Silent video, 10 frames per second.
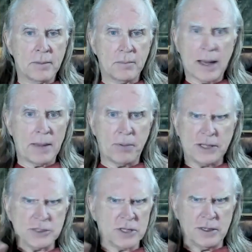My
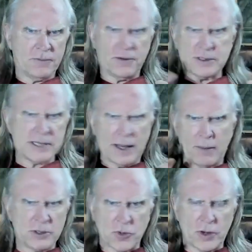brain's going to first say,
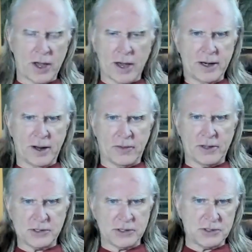"What's going on here?
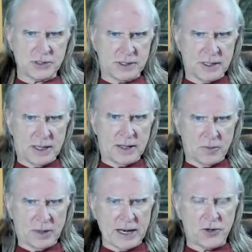This is
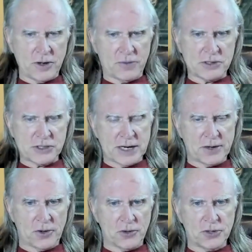we're getting two different
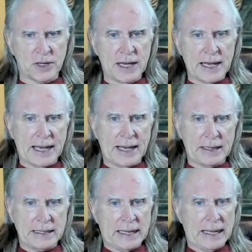signals."
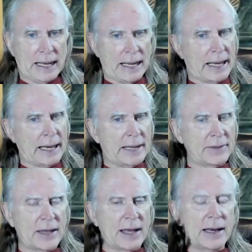It
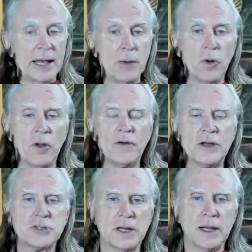and then it will
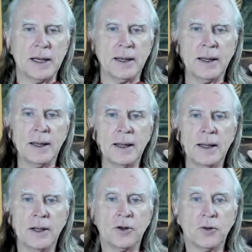eventually
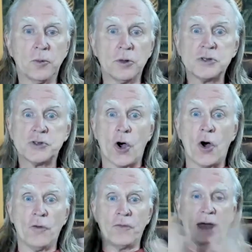
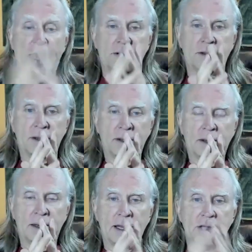resolve that
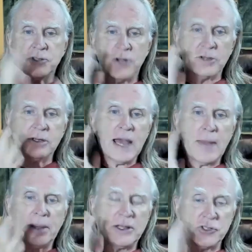and start
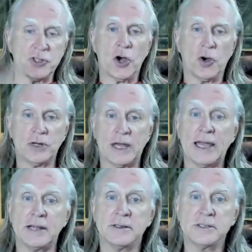tapping its toe to
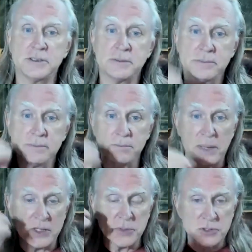eight
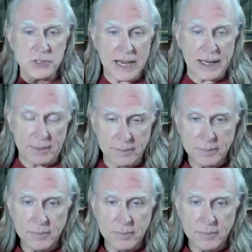beats per second.